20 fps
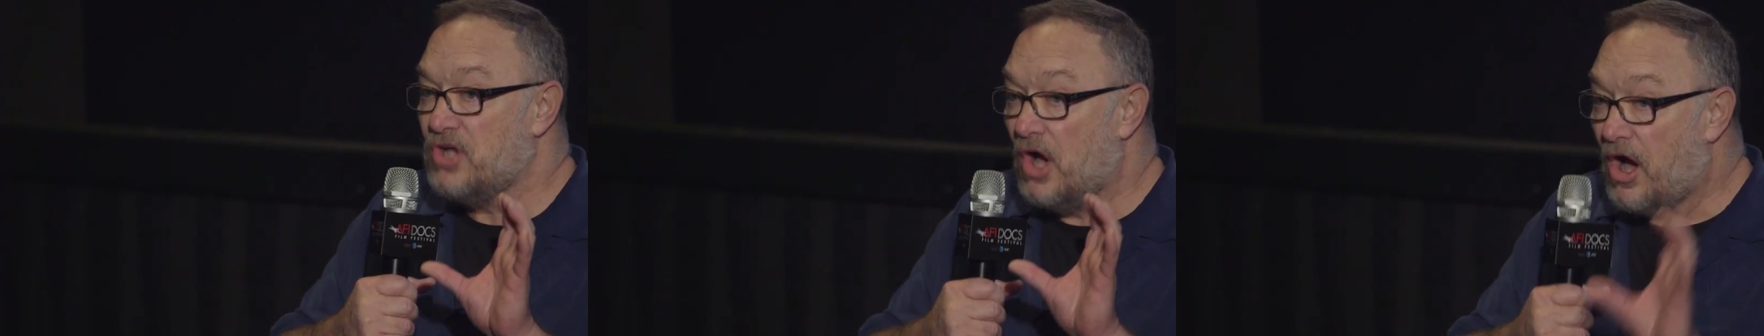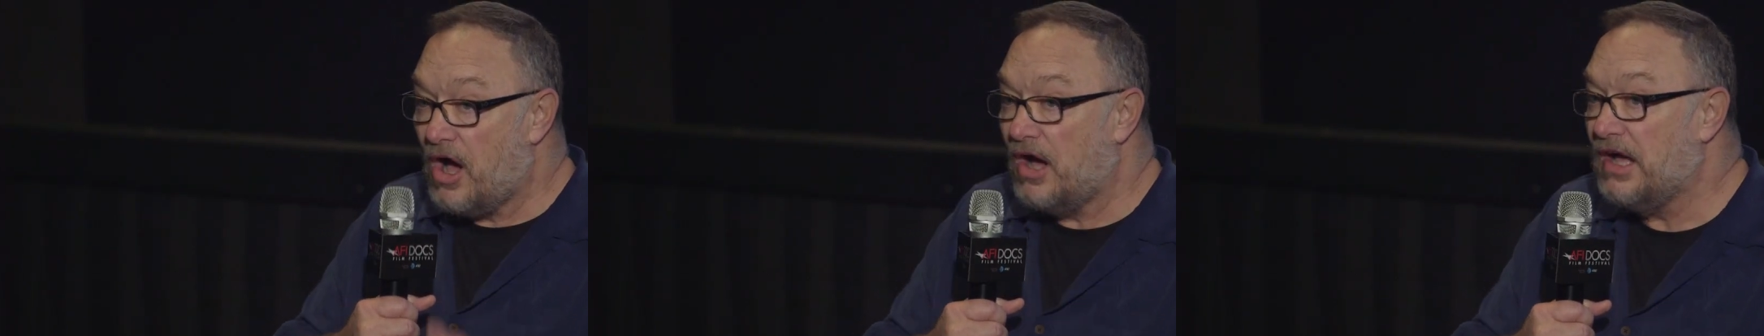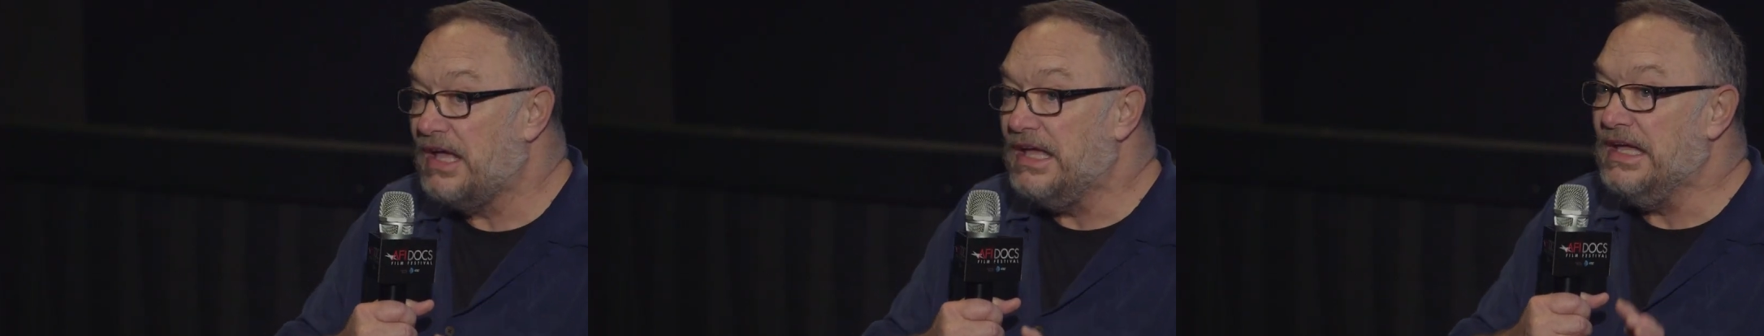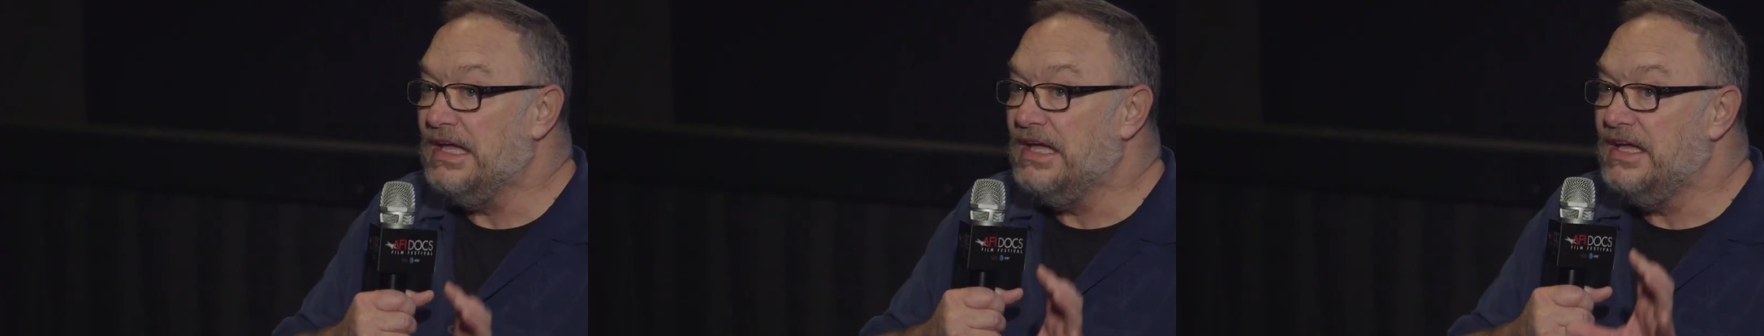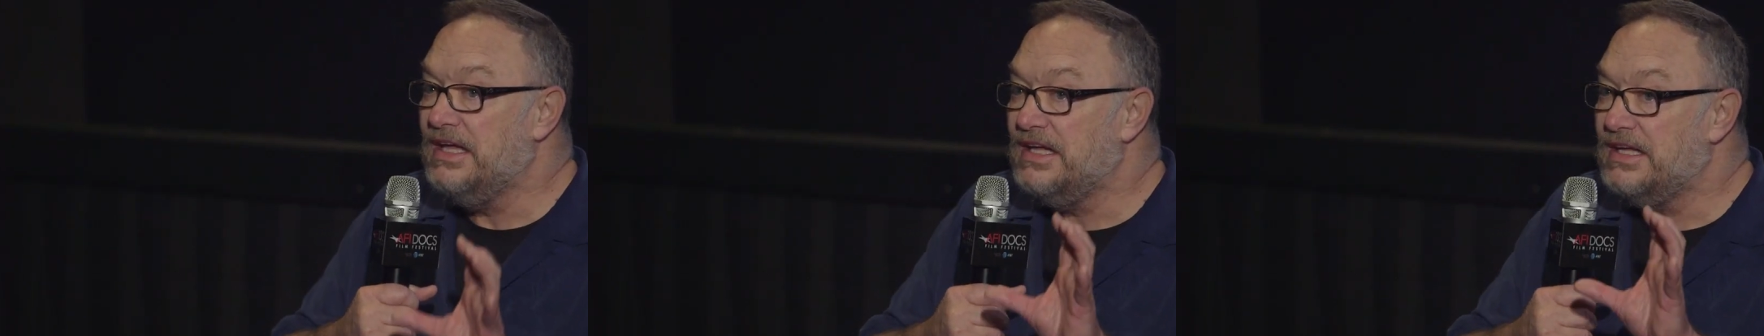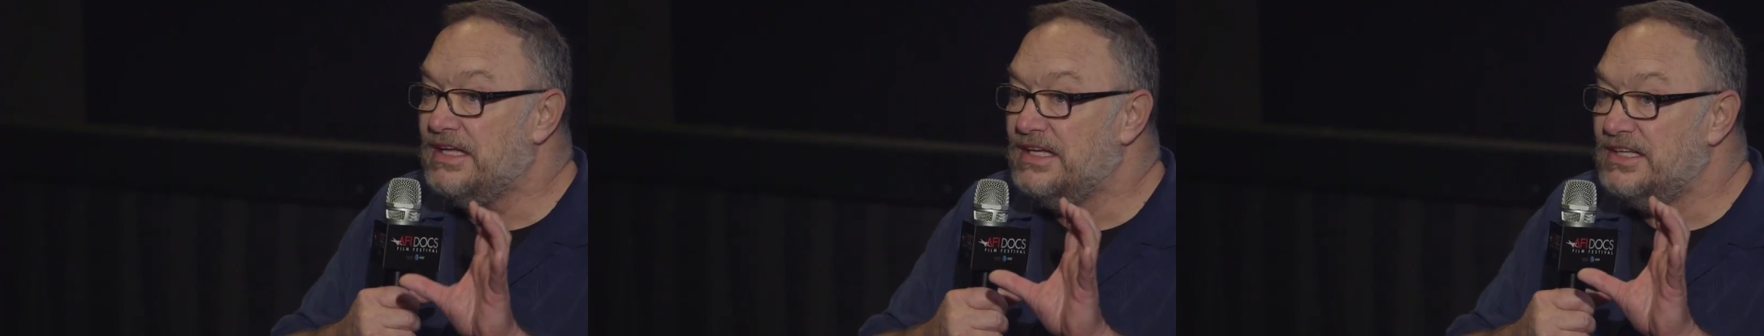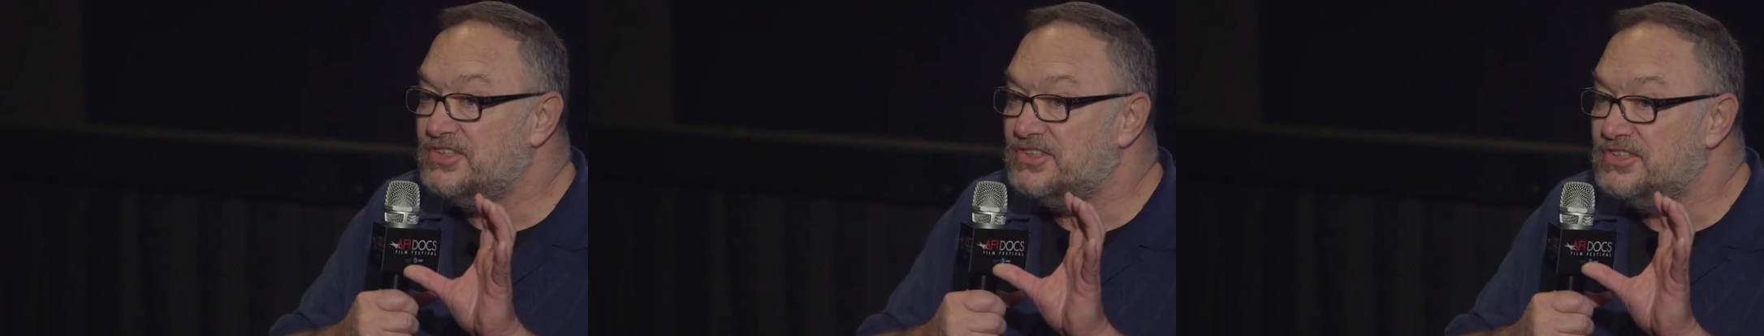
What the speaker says: talking